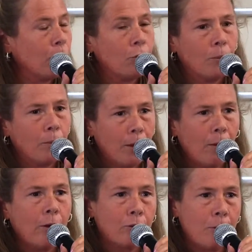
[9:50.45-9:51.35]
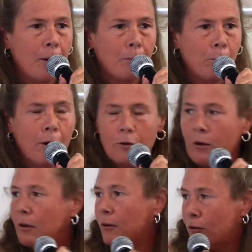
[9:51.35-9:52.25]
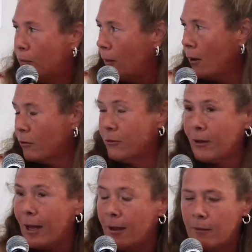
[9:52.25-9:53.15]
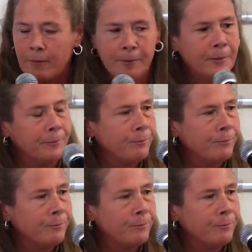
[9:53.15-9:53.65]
So when we launched the PEN Project in 2010,